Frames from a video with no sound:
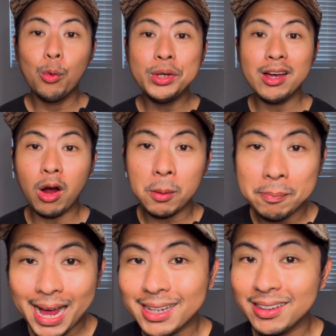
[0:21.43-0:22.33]
We are
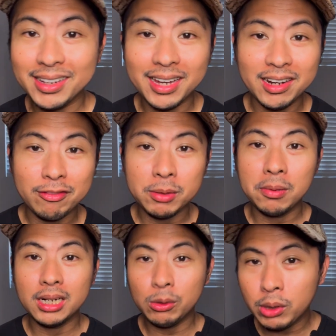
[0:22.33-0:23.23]
back yet again,
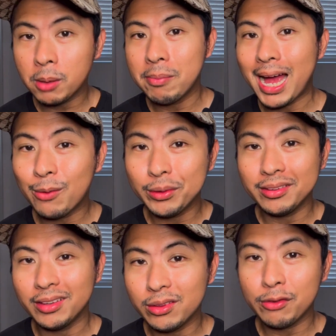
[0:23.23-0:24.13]
everybody. We are back with
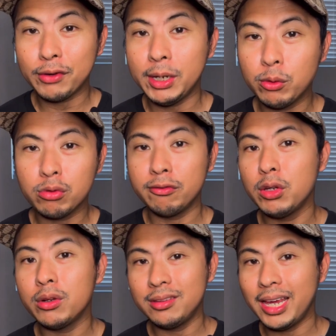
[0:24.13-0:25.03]
another fragrance review
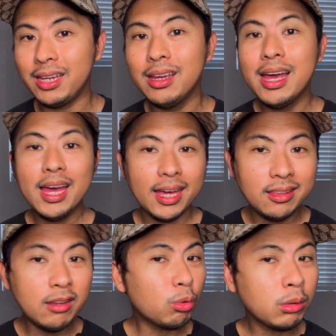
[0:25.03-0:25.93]
today. And
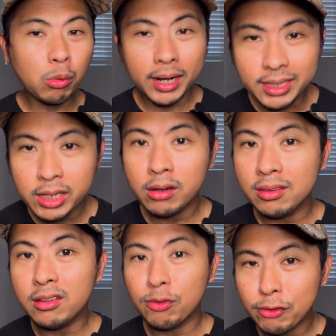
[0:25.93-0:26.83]
this one right here,
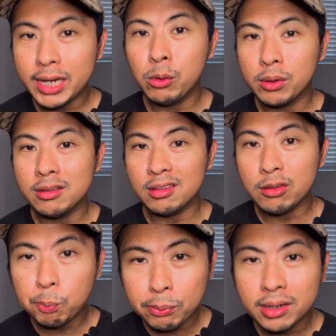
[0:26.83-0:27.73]
this fragrance is
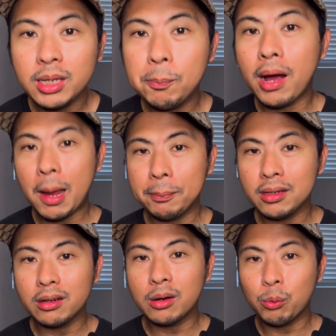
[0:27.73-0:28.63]
pretty
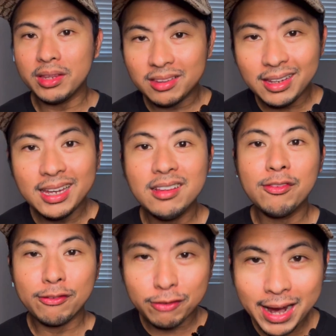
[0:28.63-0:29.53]
popular within
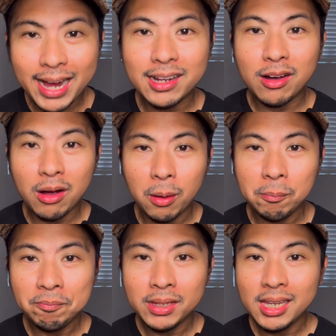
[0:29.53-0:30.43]
Fragcom.
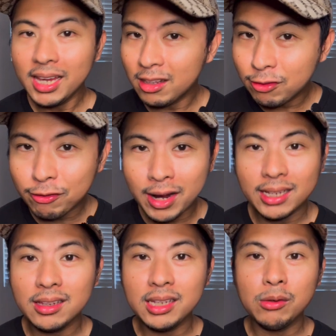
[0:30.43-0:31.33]
And
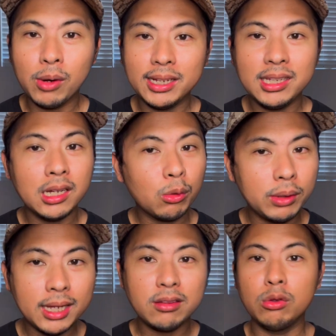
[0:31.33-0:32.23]
finally, right here, we
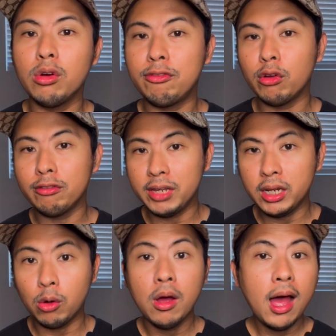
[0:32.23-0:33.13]
get to do a full
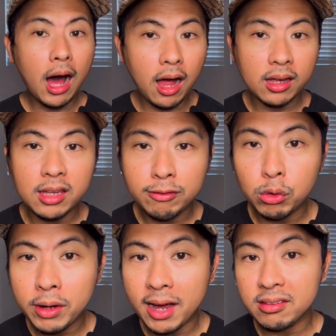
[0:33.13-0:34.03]
video. I'll give you
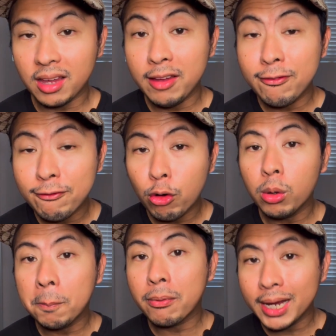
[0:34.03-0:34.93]
guys a full
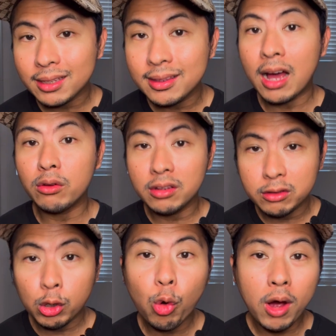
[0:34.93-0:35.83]
breakdown,
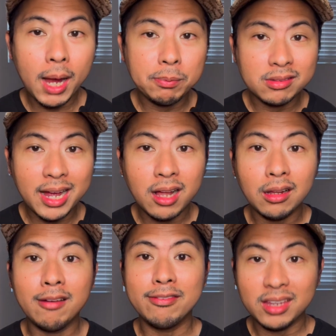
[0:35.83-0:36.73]
no hype style
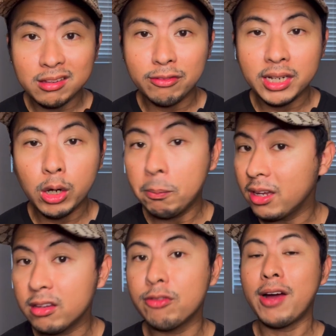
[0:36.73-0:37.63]
of this video
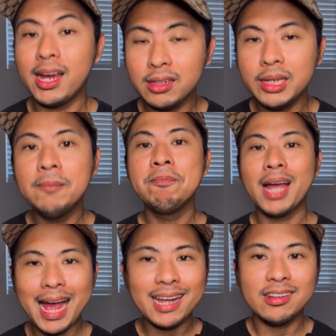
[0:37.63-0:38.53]
because finally
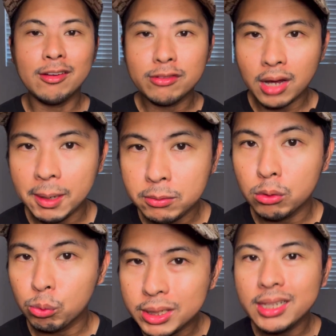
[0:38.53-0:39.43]
I had enough time to
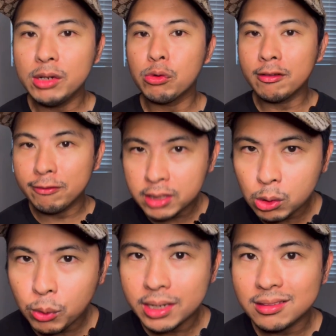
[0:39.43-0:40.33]
really
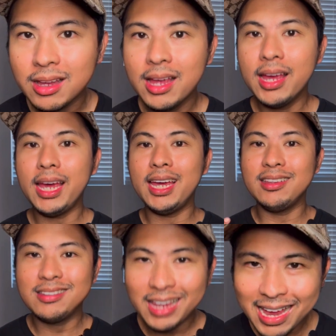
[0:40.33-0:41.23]
review it
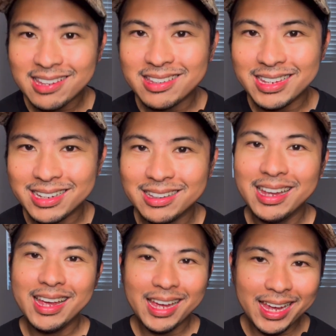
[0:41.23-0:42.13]
and test it
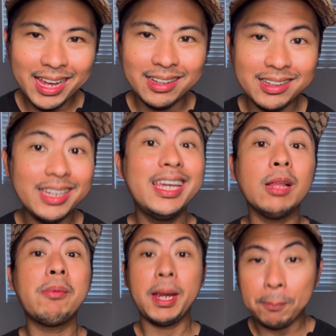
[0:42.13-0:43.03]
and get
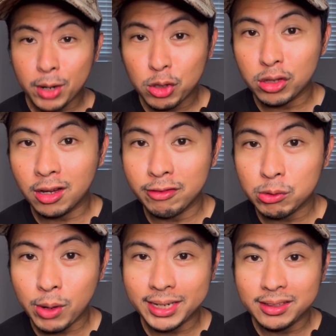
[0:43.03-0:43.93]
my impression of it
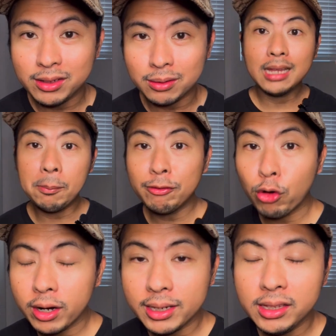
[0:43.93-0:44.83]
right here. Now, before
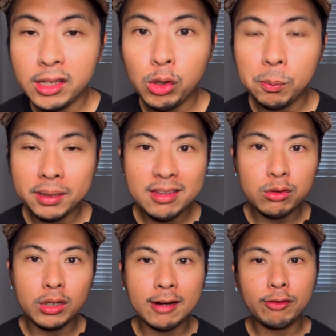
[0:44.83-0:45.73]
I continue, please do
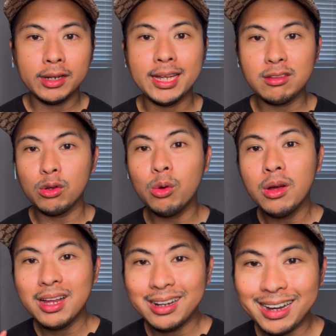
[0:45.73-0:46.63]
not forget to
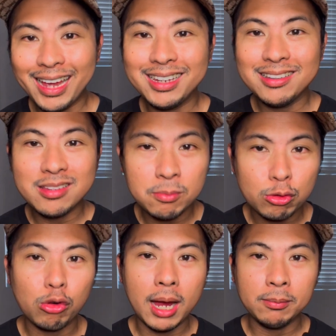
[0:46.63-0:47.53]
like and
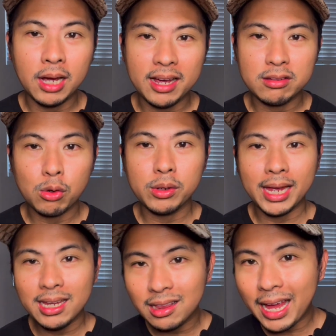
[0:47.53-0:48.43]
subscribe, guys,
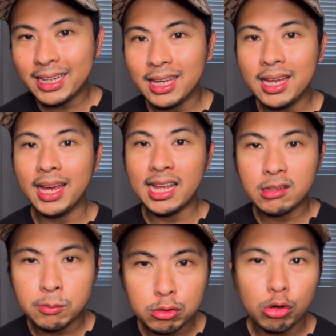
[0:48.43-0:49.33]
okay? Liking and
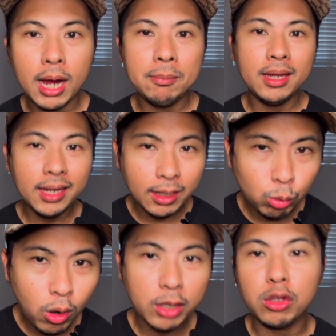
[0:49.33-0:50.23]
subscribing and
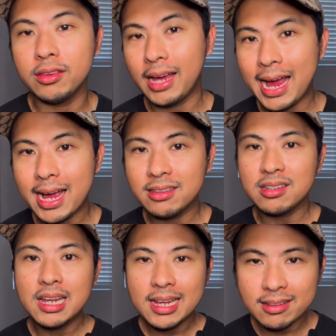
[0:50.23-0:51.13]
watching the ads
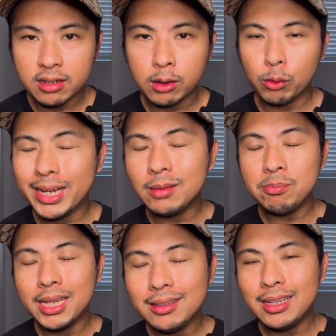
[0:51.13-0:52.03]
is a great
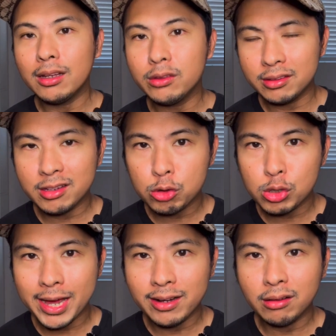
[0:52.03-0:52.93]
big deal to this
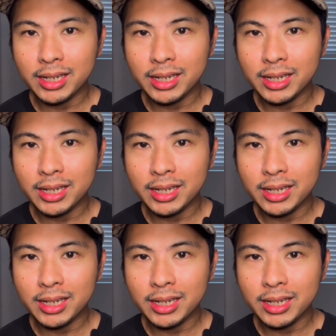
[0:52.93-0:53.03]
channel.